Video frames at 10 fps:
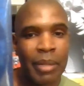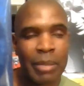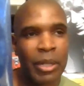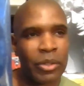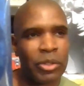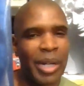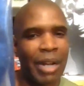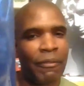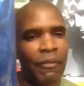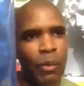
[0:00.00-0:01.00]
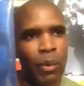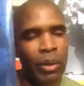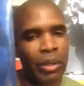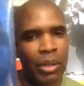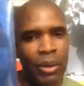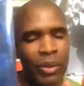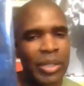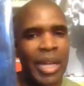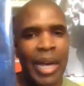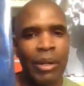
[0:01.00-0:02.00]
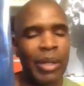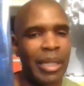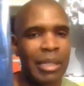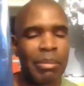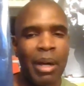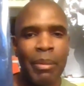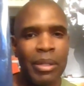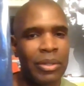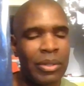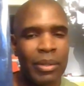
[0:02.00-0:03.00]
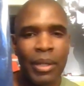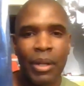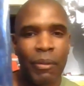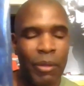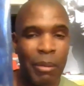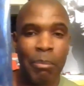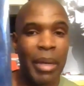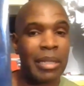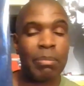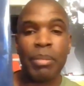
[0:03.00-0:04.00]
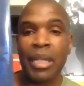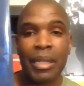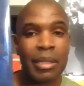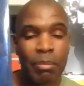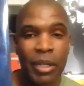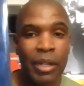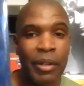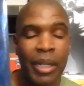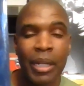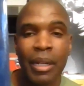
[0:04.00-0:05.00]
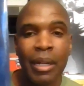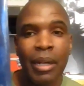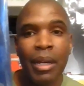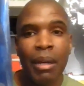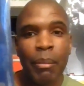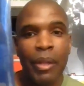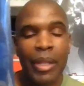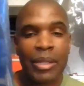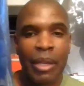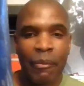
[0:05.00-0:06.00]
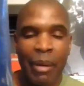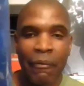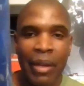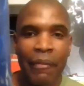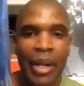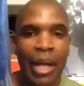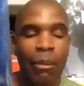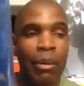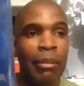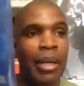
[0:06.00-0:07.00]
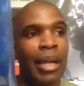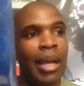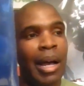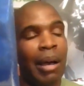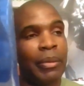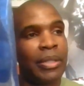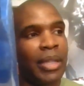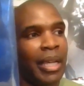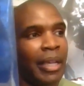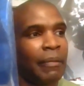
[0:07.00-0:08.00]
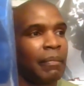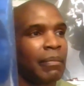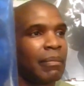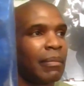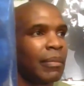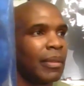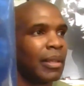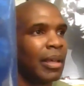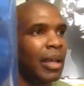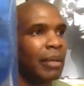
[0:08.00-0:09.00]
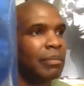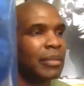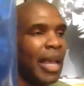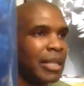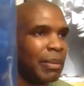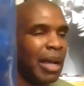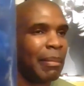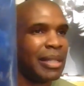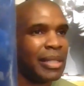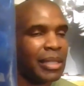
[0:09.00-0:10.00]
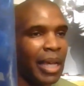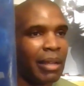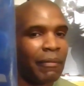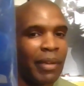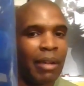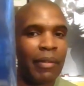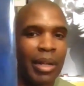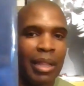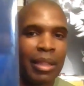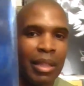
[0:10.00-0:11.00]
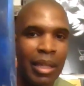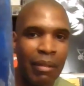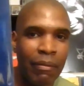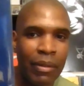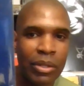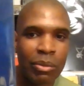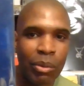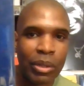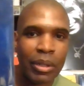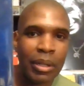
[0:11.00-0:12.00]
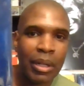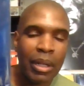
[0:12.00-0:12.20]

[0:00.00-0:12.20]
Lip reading: Especially track four on Untitled, I think is probably just their best piece, period. But that's definitely my favorite album. I would say Takes probably my second favorite, and then this one.